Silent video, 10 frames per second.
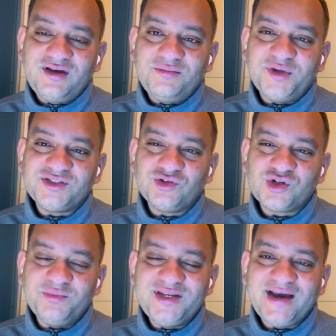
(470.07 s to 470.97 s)
my social
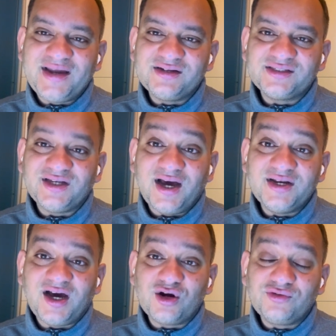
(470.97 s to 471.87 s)
media handles under
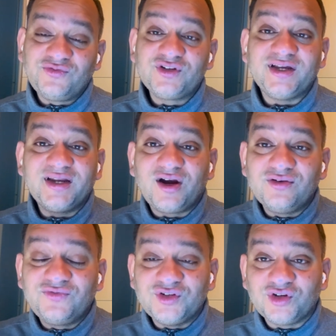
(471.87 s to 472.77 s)
arunfoot and
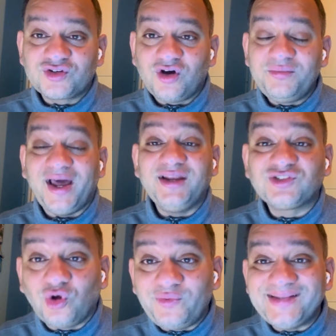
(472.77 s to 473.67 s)
arunfoot.com. And as
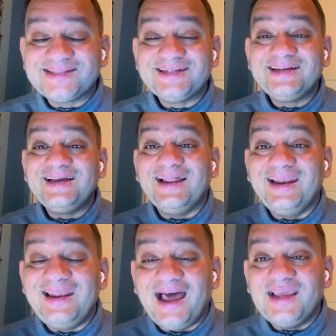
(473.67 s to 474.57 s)
always,
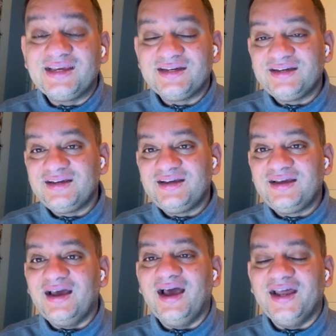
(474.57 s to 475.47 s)
like
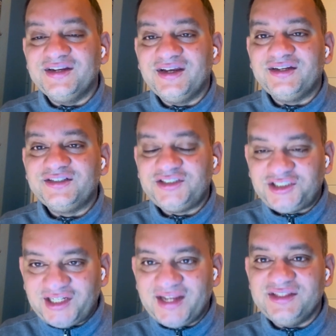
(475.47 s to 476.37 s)
and
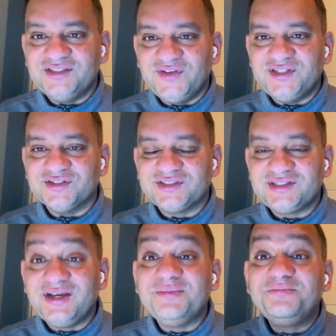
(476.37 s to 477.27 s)
share these videos.
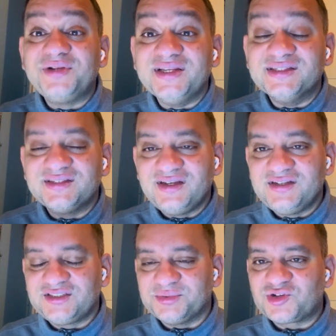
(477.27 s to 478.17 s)
Please
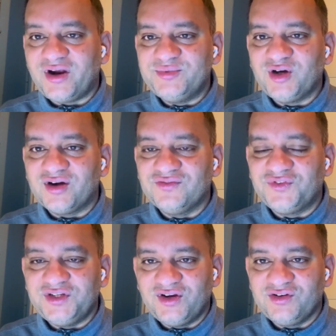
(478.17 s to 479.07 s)
subscribe to Arunfoot
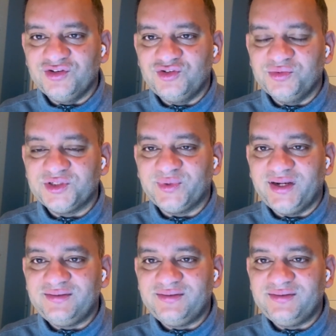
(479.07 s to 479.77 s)
here on YouTube as well.